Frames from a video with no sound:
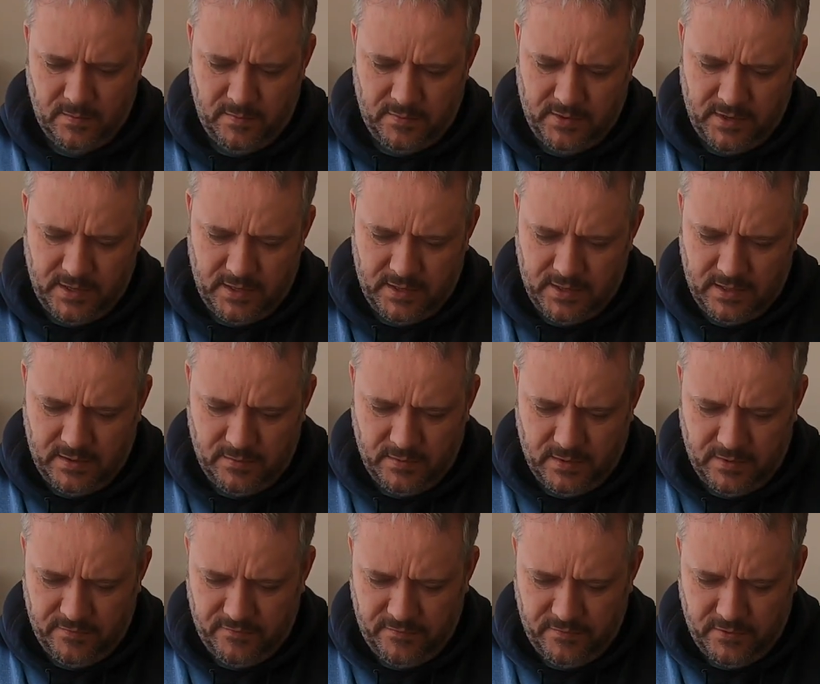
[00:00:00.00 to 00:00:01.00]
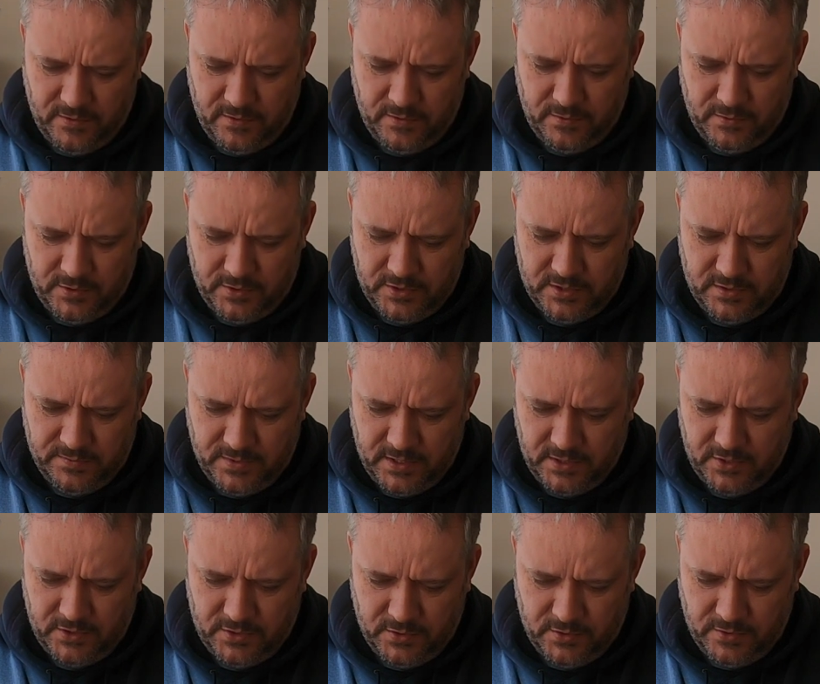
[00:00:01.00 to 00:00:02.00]
Break that one through just to
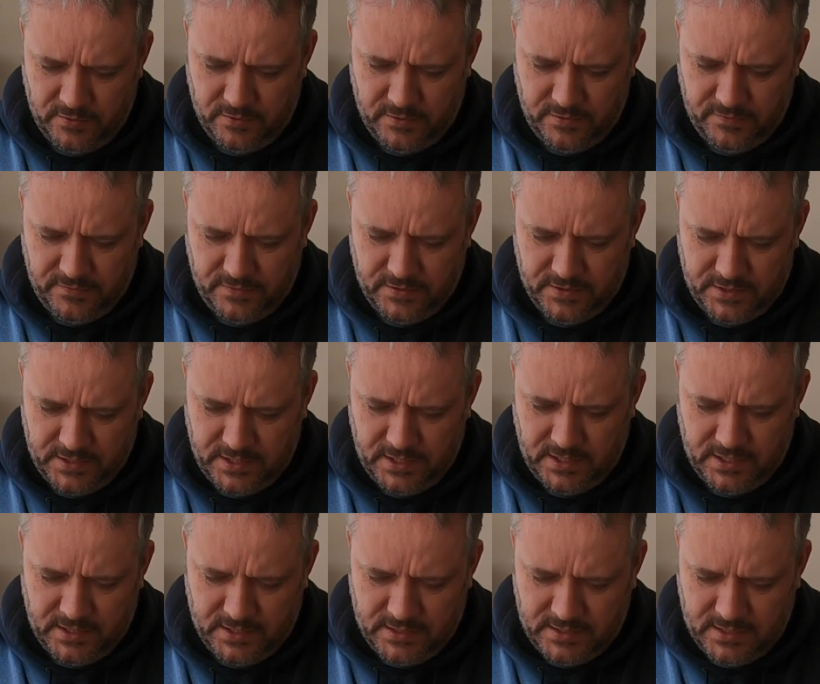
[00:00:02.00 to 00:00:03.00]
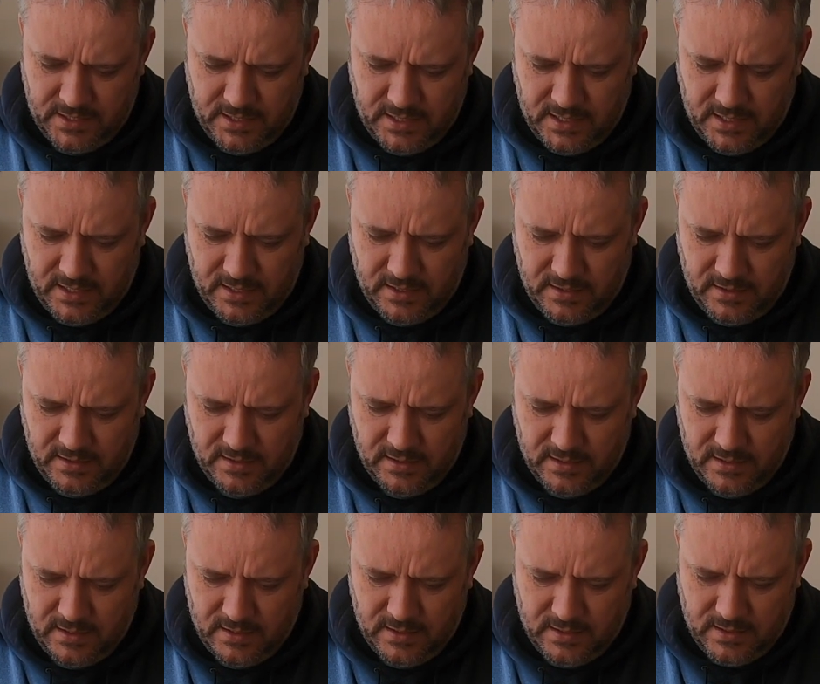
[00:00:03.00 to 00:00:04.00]
make sure if the seed is there
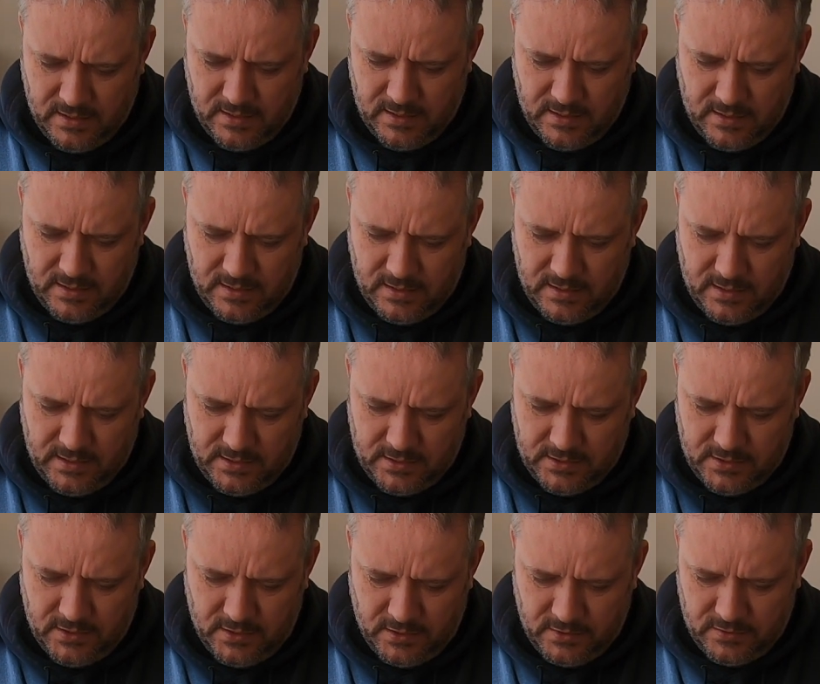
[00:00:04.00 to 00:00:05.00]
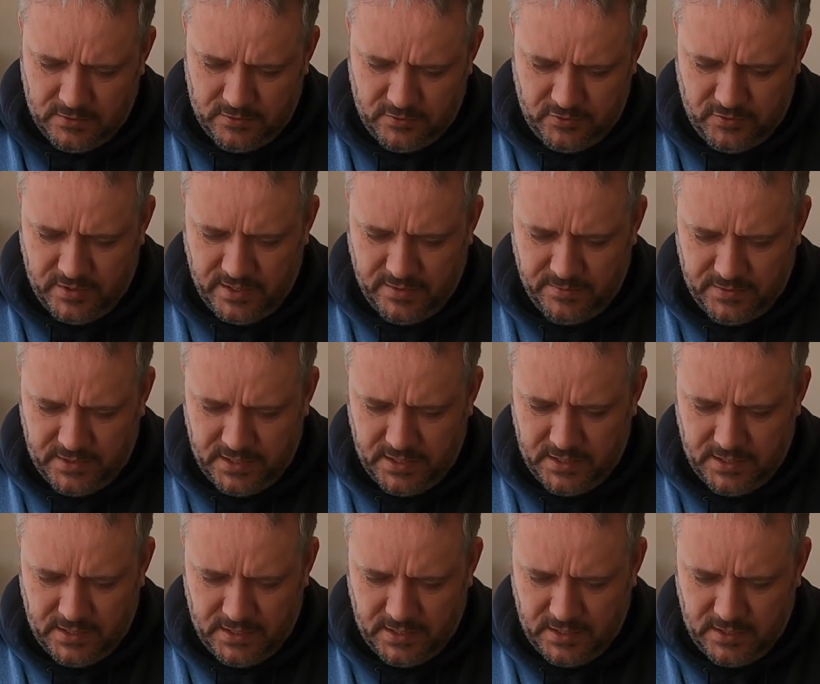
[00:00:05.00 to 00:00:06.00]
it's not trapped
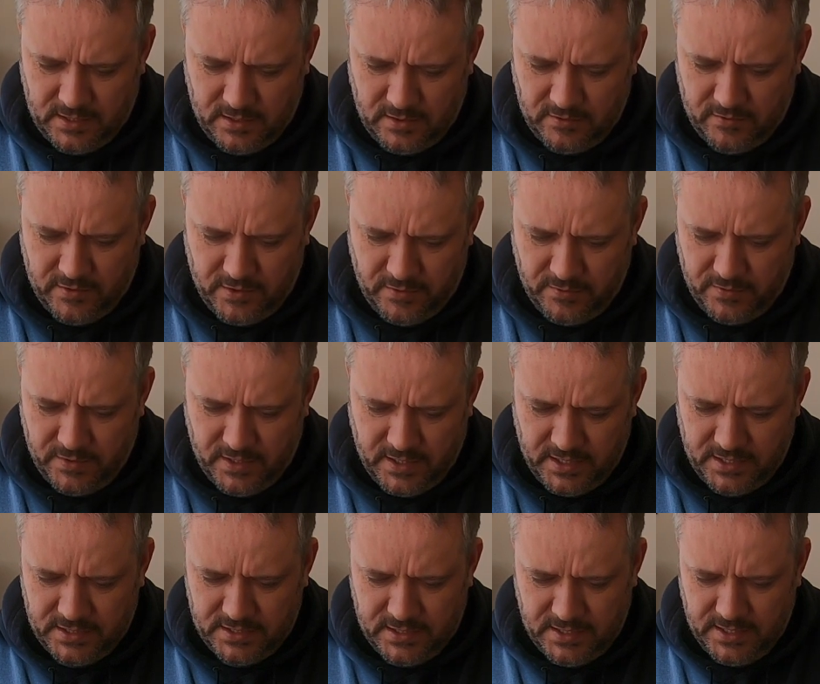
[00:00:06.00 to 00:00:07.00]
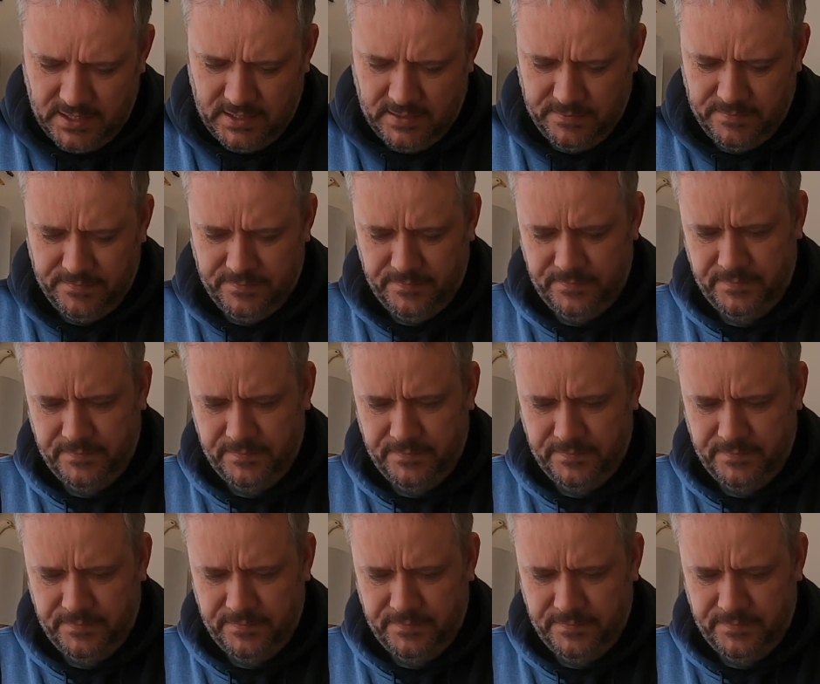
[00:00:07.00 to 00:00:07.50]
in and it can grow nicely.